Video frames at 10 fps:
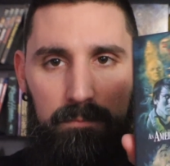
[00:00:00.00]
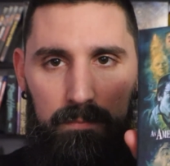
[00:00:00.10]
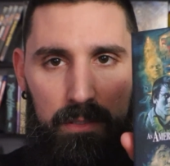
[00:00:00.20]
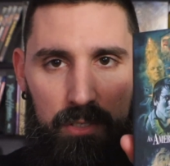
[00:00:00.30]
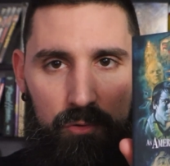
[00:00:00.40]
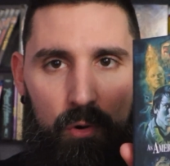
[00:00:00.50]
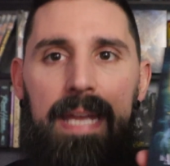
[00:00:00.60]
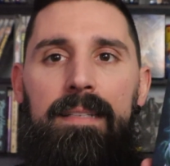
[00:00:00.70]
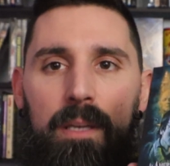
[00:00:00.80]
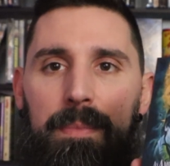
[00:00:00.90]
This is
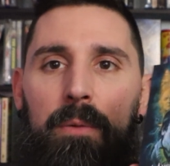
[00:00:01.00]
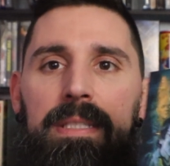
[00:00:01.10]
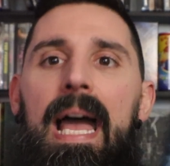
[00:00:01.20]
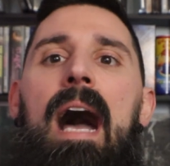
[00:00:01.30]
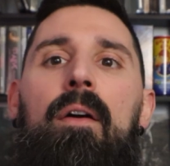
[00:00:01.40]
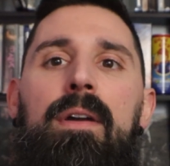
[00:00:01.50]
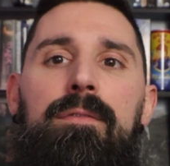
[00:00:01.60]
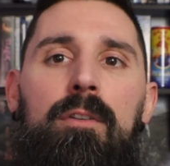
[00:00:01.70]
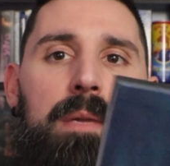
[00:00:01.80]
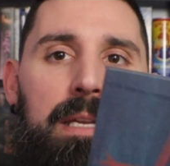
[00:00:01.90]
great. It's up there with The Howling
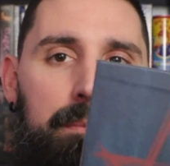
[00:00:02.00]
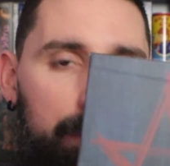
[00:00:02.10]
for me,